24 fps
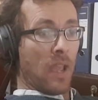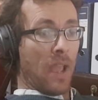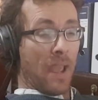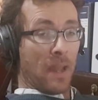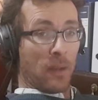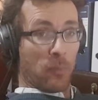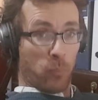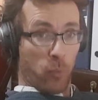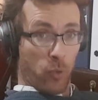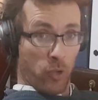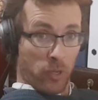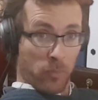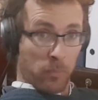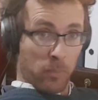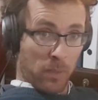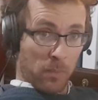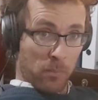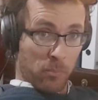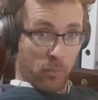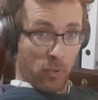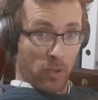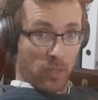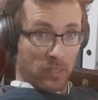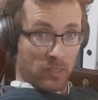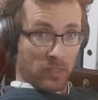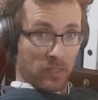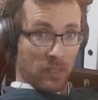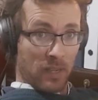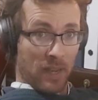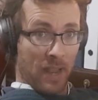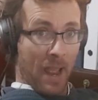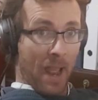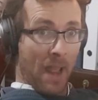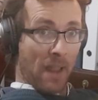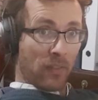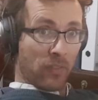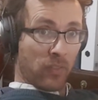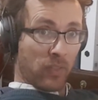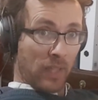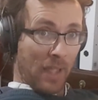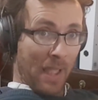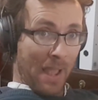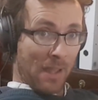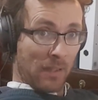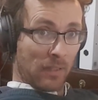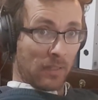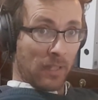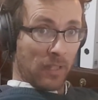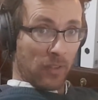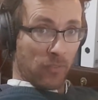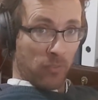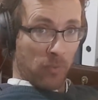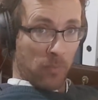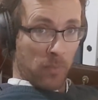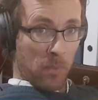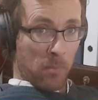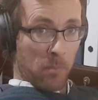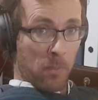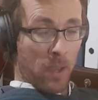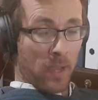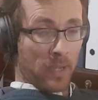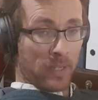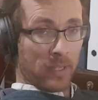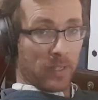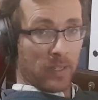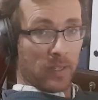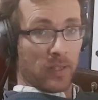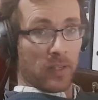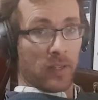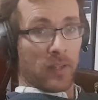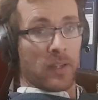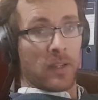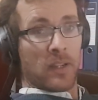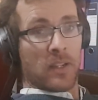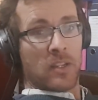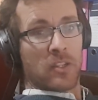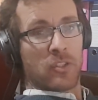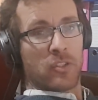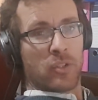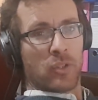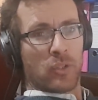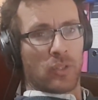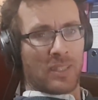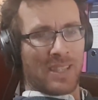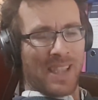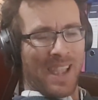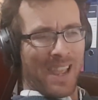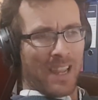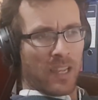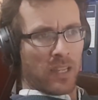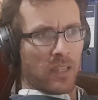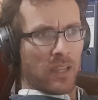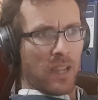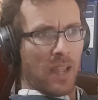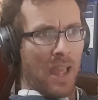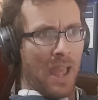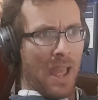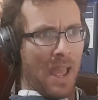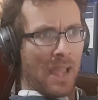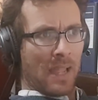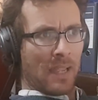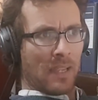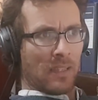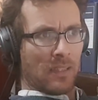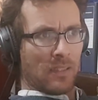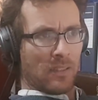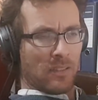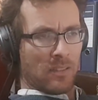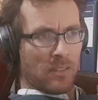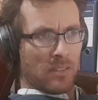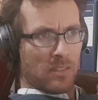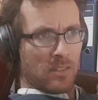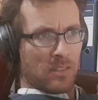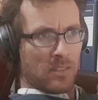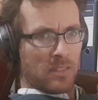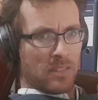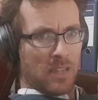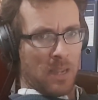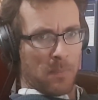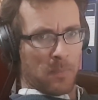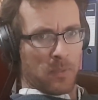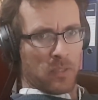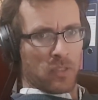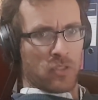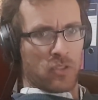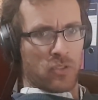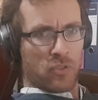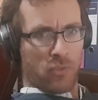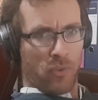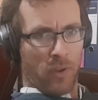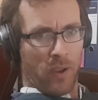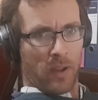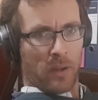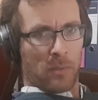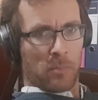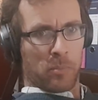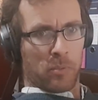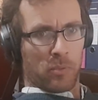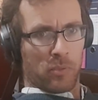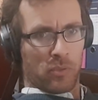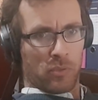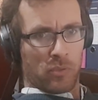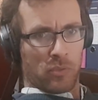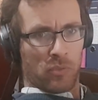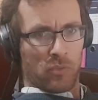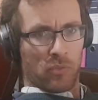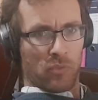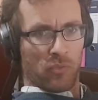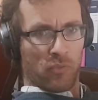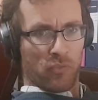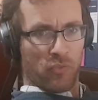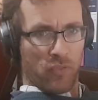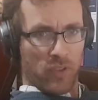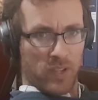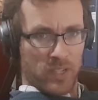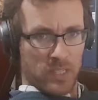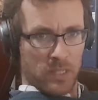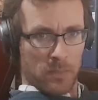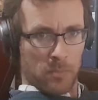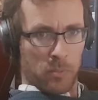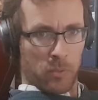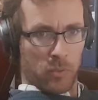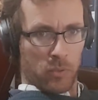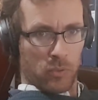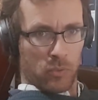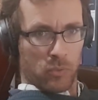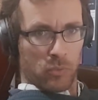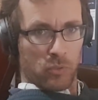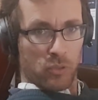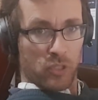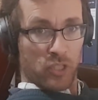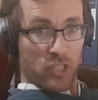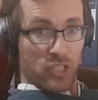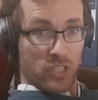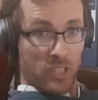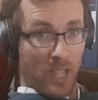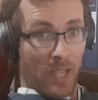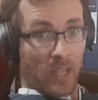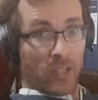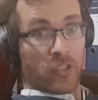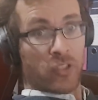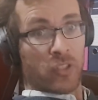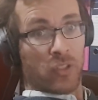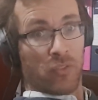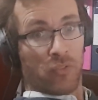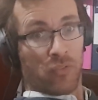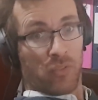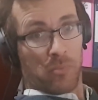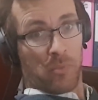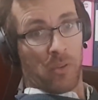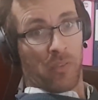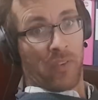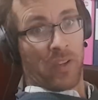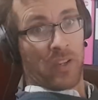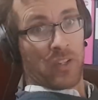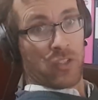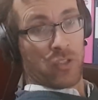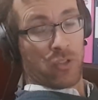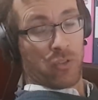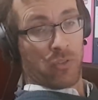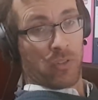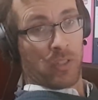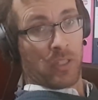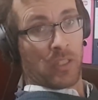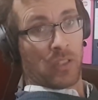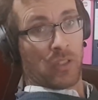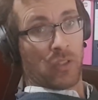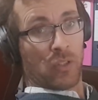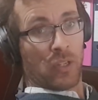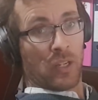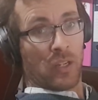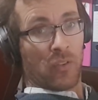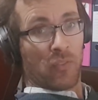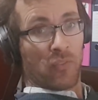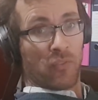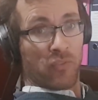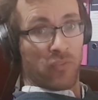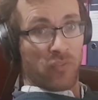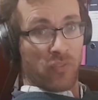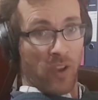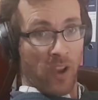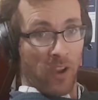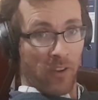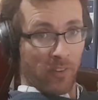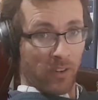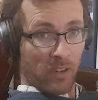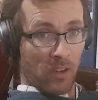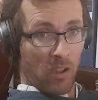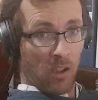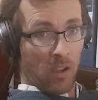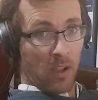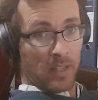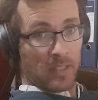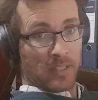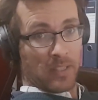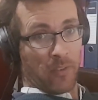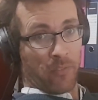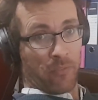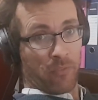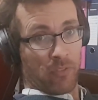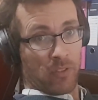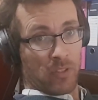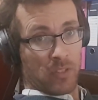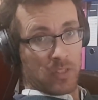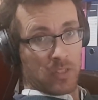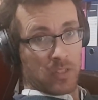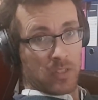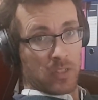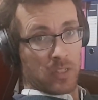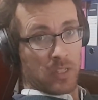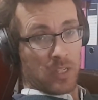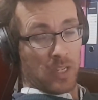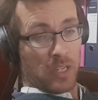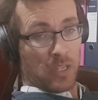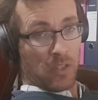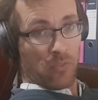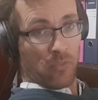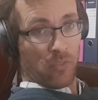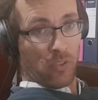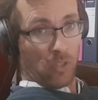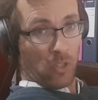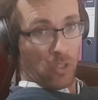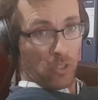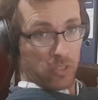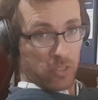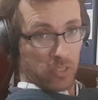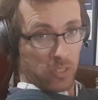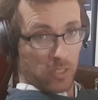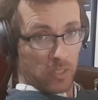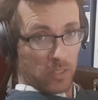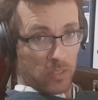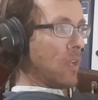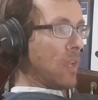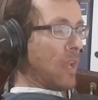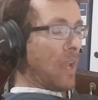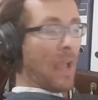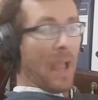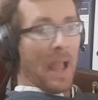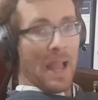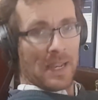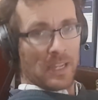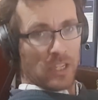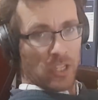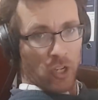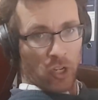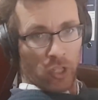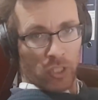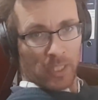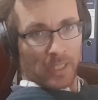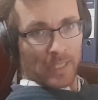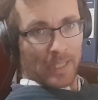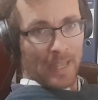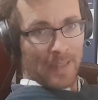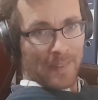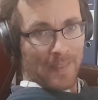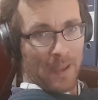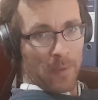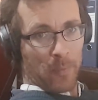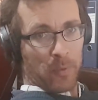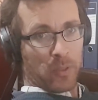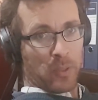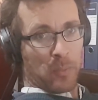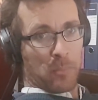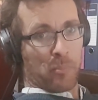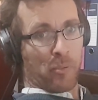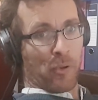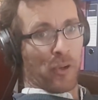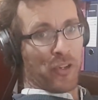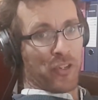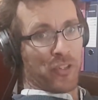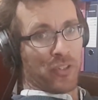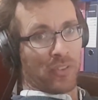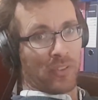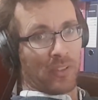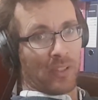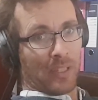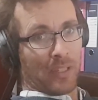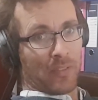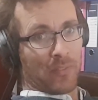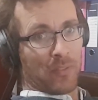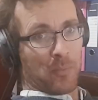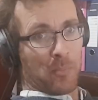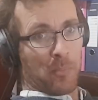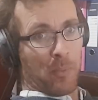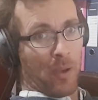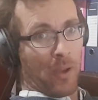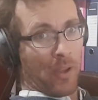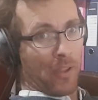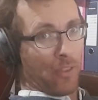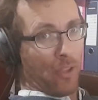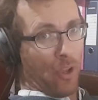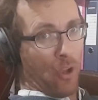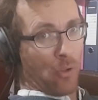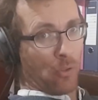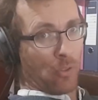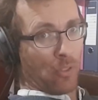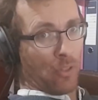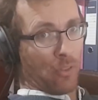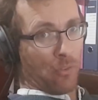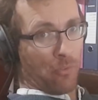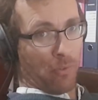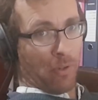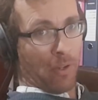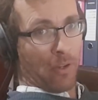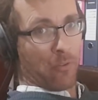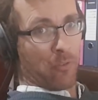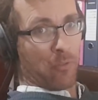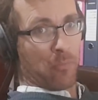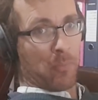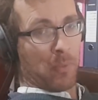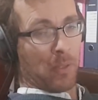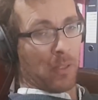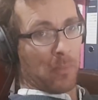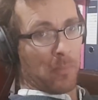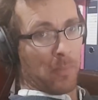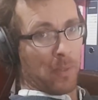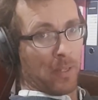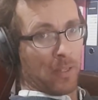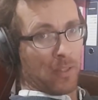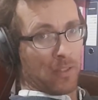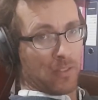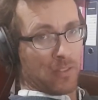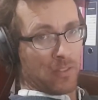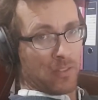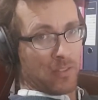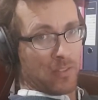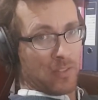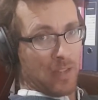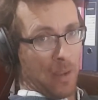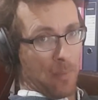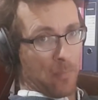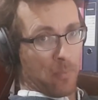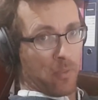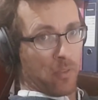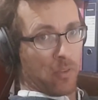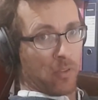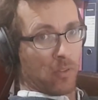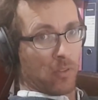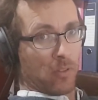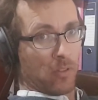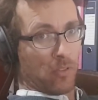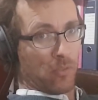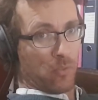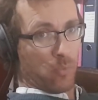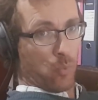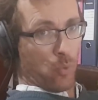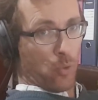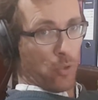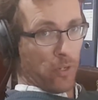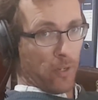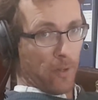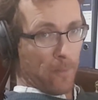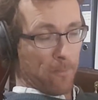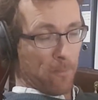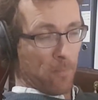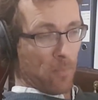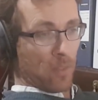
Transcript: and would have been present at the outlet from the bucket, to get a demonstrable, visible suction from a Venturi, you need a very high difference in velocities. And you're not going to get that with the pressure delivered by only 300 millimeters depth of water.